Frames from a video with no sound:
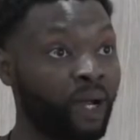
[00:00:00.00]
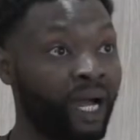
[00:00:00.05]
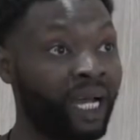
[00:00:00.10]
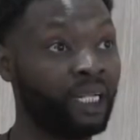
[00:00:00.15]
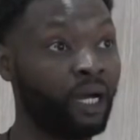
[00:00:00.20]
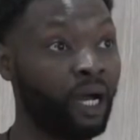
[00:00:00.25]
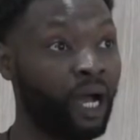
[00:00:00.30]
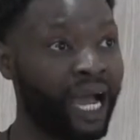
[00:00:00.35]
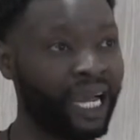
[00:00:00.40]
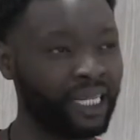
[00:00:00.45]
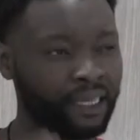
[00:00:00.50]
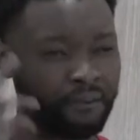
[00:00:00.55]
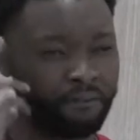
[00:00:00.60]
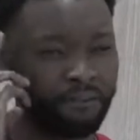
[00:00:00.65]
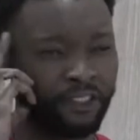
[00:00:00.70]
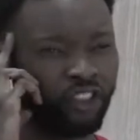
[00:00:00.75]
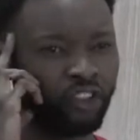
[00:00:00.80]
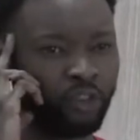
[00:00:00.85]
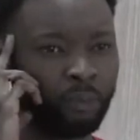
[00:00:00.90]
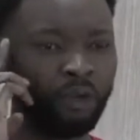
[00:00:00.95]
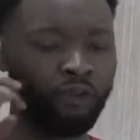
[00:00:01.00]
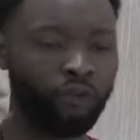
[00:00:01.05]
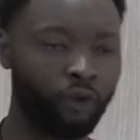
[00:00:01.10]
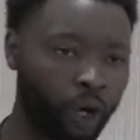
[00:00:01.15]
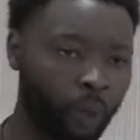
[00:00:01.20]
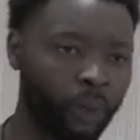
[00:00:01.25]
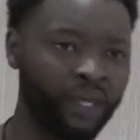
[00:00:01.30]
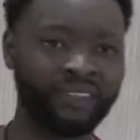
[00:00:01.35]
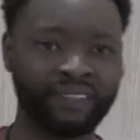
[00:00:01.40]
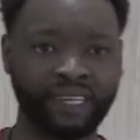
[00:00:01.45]
And I had the vision
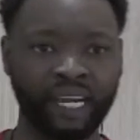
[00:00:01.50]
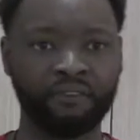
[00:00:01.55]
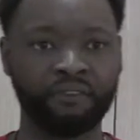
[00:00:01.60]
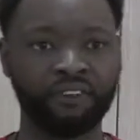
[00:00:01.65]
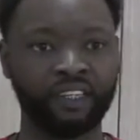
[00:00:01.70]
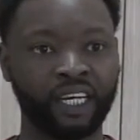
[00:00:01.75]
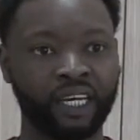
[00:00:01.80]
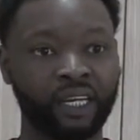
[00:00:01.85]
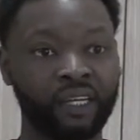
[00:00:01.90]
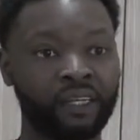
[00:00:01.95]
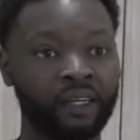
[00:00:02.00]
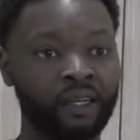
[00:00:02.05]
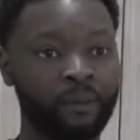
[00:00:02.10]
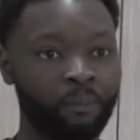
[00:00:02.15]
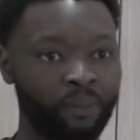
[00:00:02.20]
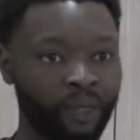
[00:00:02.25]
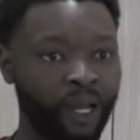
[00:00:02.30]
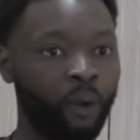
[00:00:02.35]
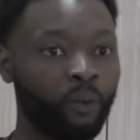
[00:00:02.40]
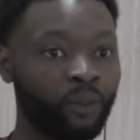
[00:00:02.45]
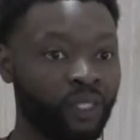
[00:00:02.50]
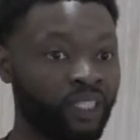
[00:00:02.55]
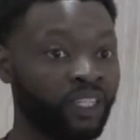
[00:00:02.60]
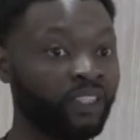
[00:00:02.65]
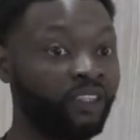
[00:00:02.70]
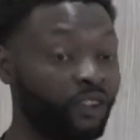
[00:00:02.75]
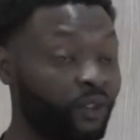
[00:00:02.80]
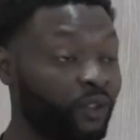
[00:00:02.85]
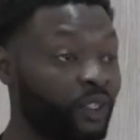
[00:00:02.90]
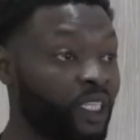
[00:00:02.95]
before I went to Africa that I was
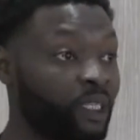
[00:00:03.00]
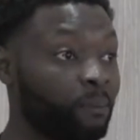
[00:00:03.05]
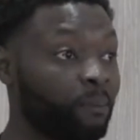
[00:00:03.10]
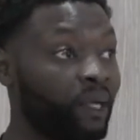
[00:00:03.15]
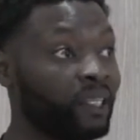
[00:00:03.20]
going to do this.